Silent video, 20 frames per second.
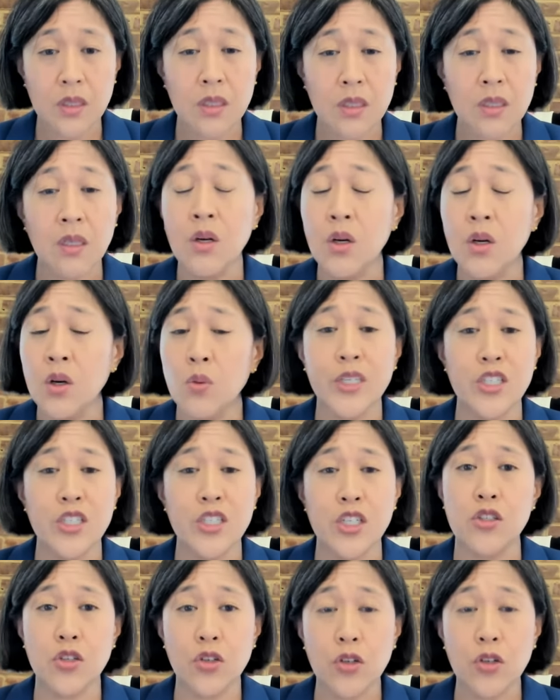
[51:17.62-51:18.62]
which it
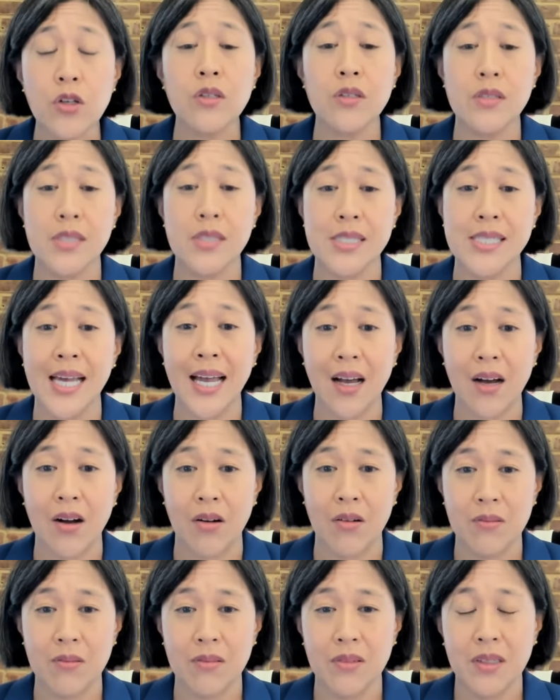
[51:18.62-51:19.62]
turns out
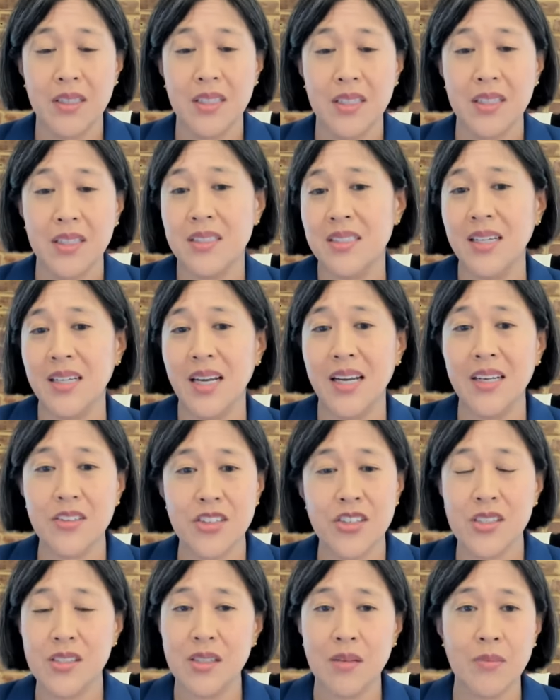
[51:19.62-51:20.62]
is not just
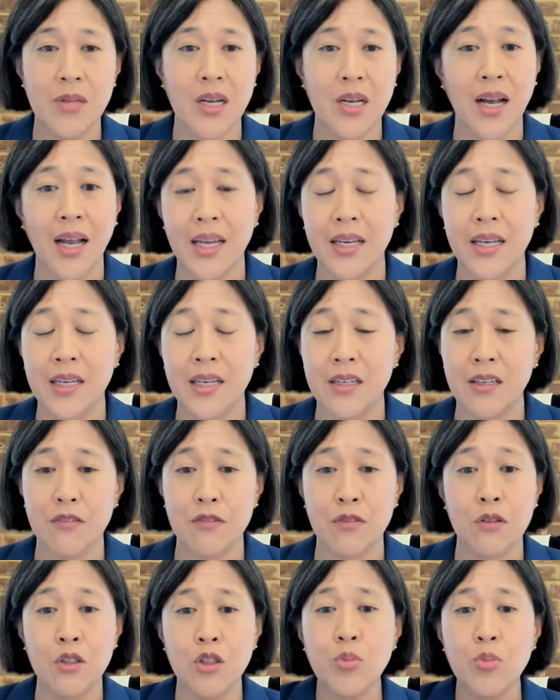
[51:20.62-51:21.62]
some kind of
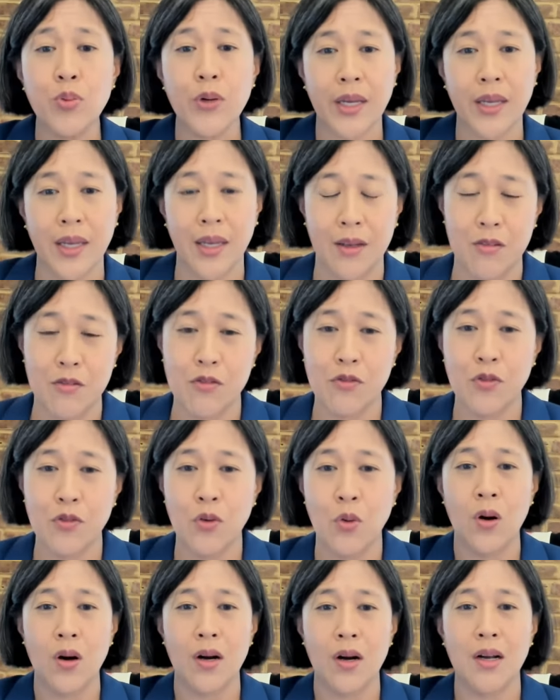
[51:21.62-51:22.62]
lubricant for
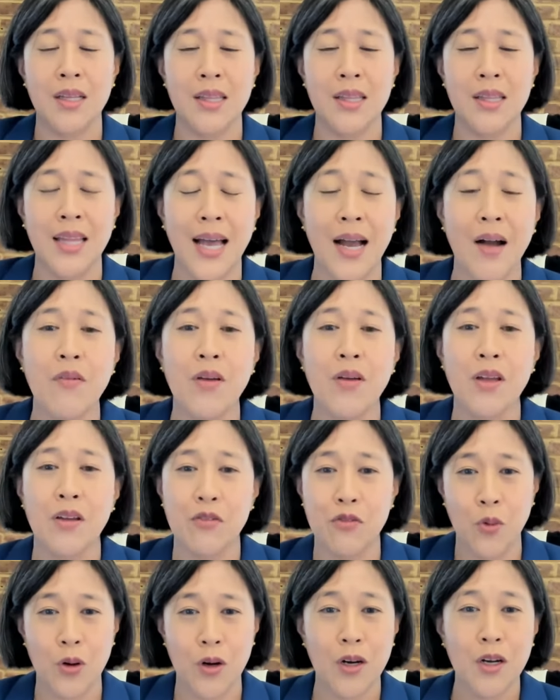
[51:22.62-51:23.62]
allowing for
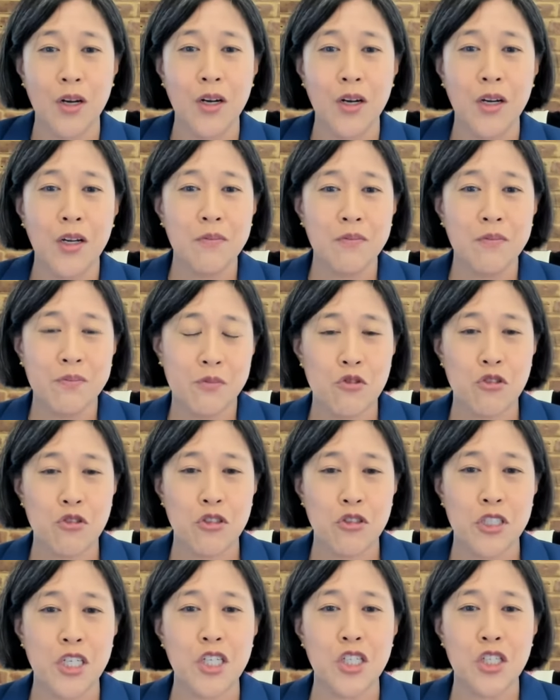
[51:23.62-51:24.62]

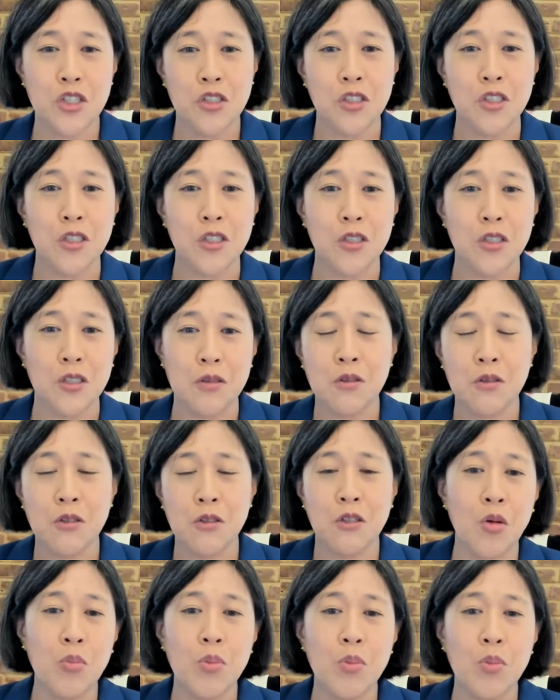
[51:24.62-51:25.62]
traditional global
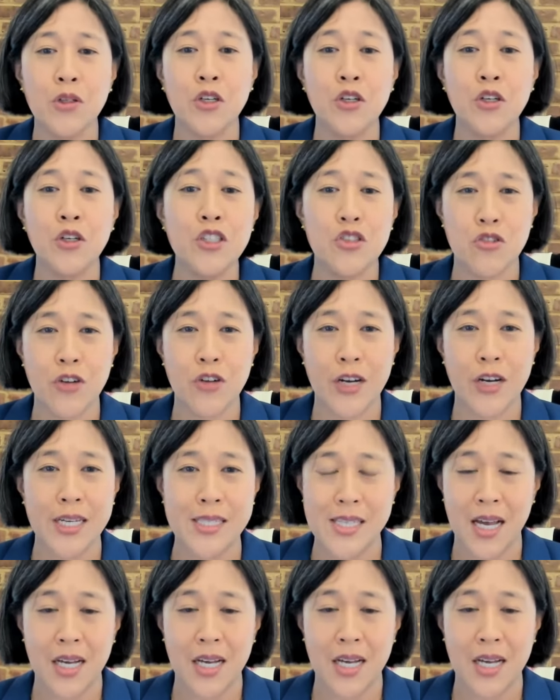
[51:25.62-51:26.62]
goods
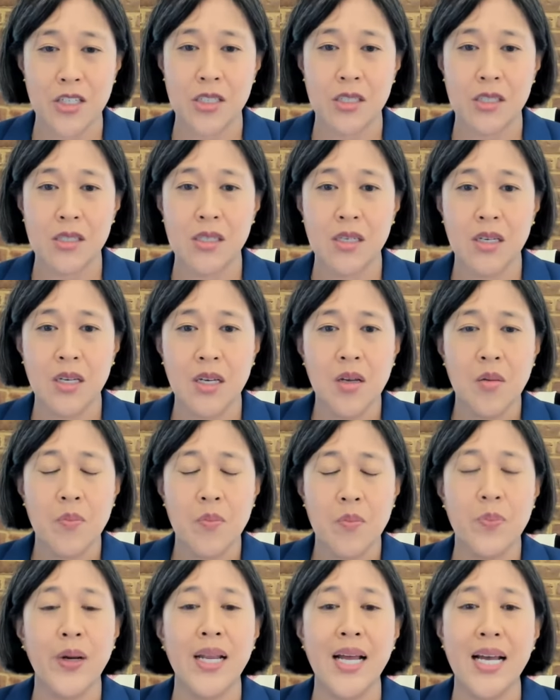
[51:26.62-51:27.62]
transactions, but
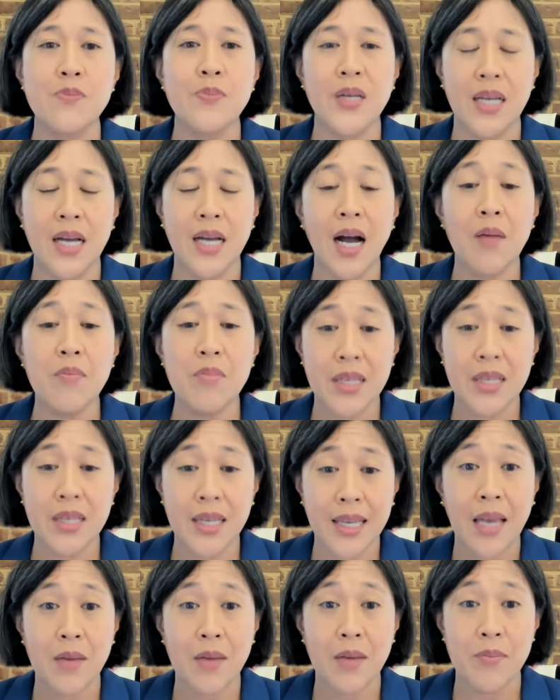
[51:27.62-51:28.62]
has become the game
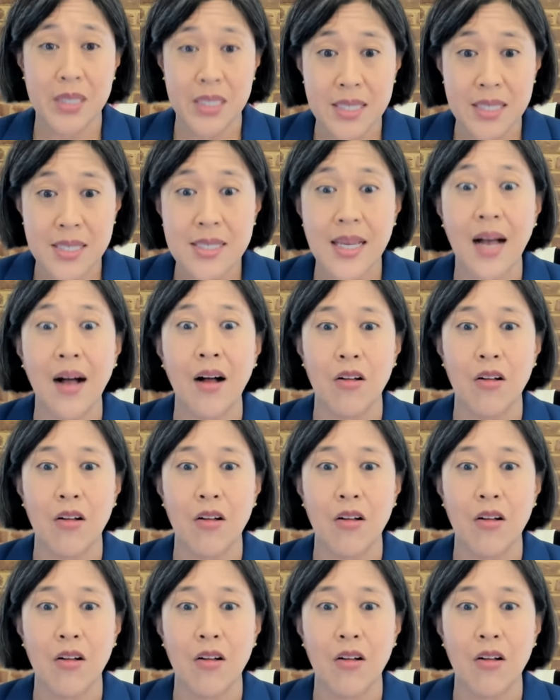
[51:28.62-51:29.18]
itself.